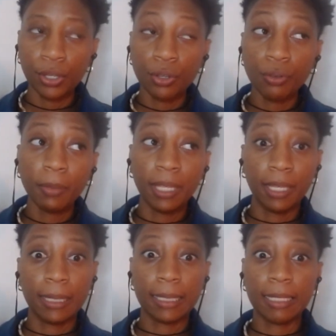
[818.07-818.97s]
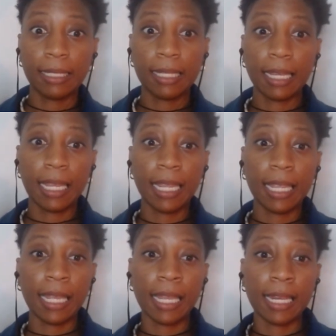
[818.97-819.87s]
humans
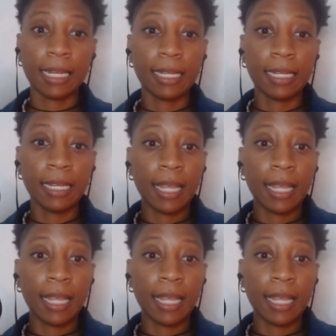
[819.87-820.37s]
and